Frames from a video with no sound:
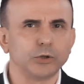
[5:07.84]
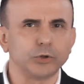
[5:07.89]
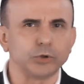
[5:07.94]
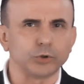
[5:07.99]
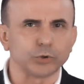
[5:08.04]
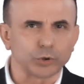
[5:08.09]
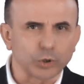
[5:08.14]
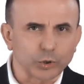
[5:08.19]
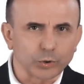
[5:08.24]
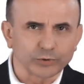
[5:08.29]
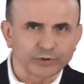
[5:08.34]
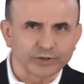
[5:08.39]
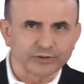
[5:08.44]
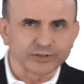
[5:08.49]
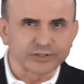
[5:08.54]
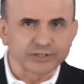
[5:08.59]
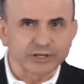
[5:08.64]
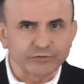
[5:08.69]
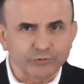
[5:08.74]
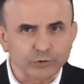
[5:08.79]
You know that
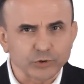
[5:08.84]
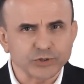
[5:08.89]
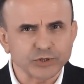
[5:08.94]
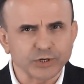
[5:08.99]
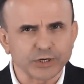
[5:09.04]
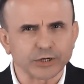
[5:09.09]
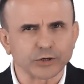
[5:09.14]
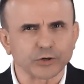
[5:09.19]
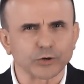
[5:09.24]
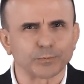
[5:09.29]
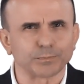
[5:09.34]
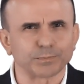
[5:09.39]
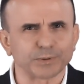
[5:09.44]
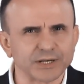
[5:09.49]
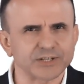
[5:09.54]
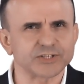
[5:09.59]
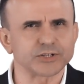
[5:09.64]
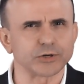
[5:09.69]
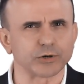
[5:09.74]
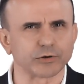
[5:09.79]
the diversity and
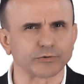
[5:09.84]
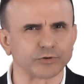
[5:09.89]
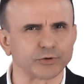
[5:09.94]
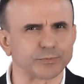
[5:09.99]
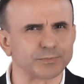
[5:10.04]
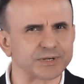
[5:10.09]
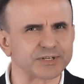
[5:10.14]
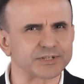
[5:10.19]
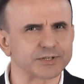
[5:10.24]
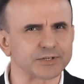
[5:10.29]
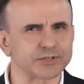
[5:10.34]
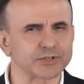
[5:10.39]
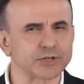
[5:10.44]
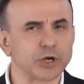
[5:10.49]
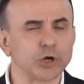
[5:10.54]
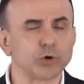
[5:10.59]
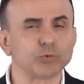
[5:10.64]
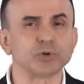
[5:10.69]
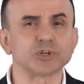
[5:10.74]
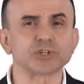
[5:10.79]
complexity of your business
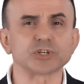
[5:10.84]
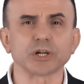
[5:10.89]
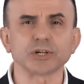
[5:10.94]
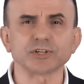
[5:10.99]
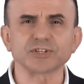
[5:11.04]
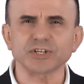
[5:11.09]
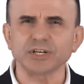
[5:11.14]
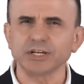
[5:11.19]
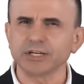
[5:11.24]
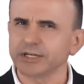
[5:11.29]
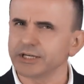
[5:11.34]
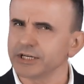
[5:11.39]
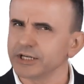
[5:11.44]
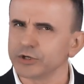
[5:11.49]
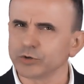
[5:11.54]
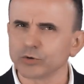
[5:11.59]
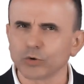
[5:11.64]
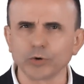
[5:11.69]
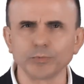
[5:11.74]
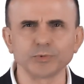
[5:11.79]
results in
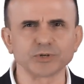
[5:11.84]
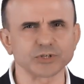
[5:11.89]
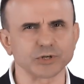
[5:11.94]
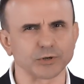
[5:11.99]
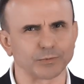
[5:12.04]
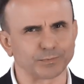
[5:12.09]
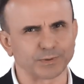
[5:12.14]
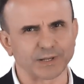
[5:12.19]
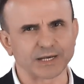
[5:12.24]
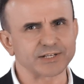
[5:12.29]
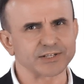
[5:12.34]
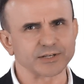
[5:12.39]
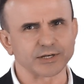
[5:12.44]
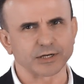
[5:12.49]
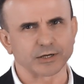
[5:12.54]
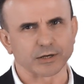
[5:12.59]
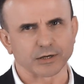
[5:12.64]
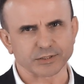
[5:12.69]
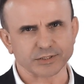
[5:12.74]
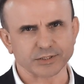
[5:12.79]
enormous
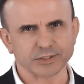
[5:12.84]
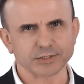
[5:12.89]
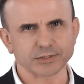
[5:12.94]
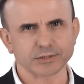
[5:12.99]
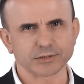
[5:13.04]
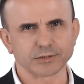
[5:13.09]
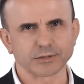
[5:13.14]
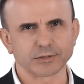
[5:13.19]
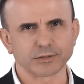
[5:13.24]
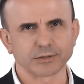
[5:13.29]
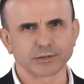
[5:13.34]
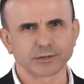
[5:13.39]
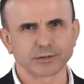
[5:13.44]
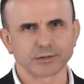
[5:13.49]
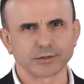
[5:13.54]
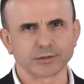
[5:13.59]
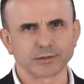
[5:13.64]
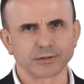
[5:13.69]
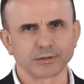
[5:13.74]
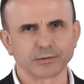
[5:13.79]
complexity costs,
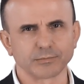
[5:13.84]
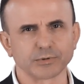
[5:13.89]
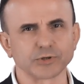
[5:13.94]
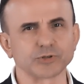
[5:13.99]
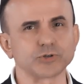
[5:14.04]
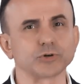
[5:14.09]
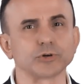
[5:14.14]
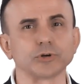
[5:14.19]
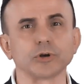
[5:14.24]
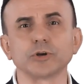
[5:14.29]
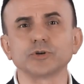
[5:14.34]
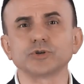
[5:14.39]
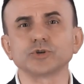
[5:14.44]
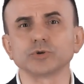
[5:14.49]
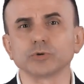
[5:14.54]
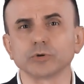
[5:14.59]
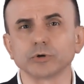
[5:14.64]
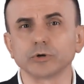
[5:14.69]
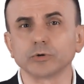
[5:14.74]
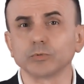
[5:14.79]
but you're not
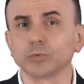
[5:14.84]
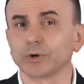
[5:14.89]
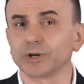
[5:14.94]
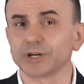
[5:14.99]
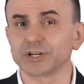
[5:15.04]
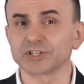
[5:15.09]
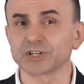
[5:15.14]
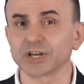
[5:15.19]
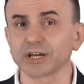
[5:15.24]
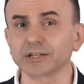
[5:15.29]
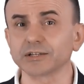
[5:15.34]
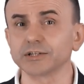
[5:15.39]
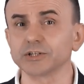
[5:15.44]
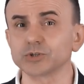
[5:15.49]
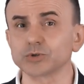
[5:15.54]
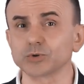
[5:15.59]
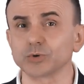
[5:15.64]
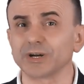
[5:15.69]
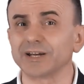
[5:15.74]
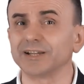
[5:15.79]
sure what exactly
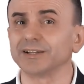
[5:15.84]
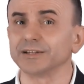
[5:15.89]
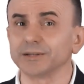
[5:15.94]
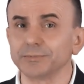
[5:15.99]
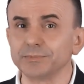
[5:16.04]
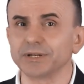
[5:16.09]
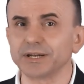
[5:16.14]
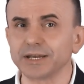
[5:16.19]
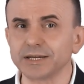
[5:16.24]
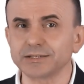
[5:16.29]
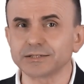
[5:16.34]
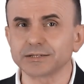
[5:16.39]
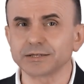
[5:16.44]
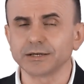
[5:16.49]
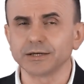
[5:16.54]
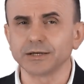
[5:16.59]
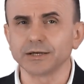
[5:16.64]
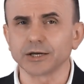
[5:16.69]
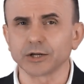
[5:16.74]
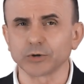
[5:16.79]
to eliminate
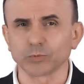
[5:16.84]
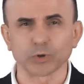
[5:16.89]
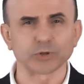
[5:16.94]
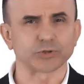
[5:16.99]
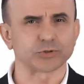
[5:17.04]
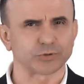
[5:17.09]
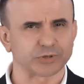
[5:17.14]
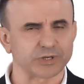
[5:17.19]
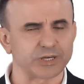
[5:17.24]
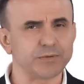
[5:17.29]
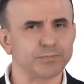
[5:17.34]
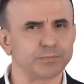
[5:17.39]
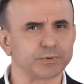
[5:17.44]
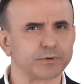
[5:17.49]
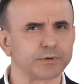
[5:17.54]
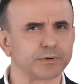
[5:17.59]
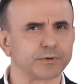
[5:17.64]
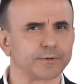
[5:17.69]
and what to keep?